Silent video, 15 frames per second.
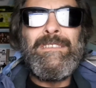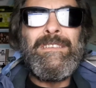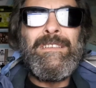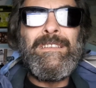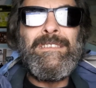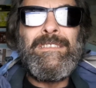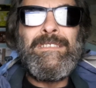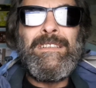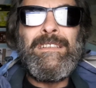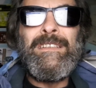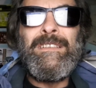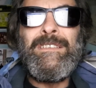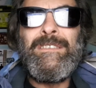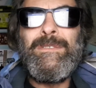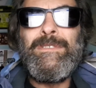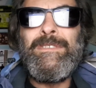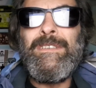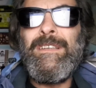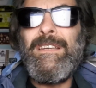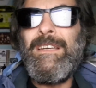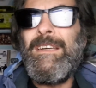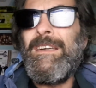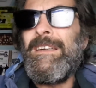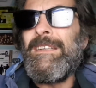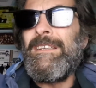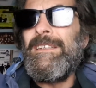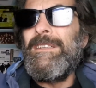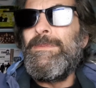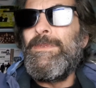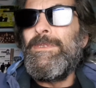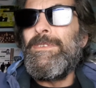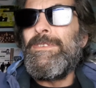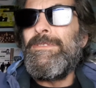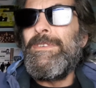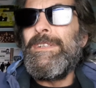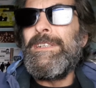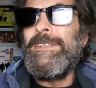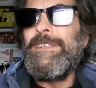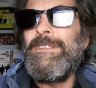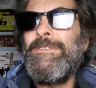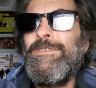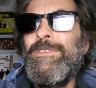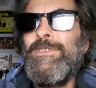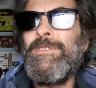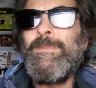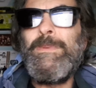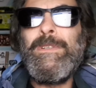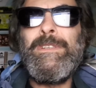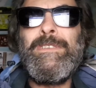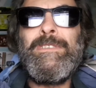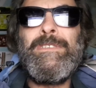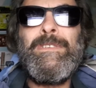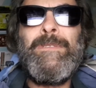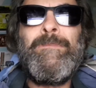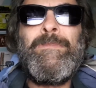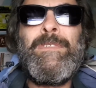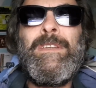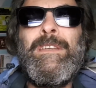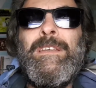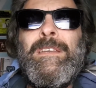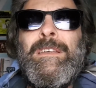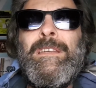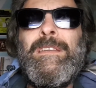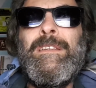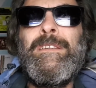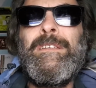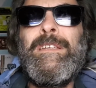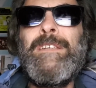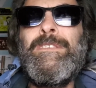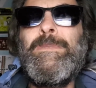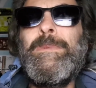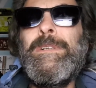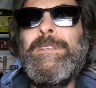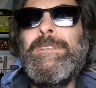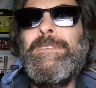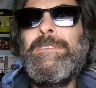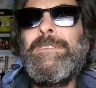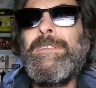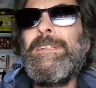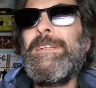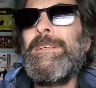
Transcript: the status was hardly worth writing in the first place. Never mind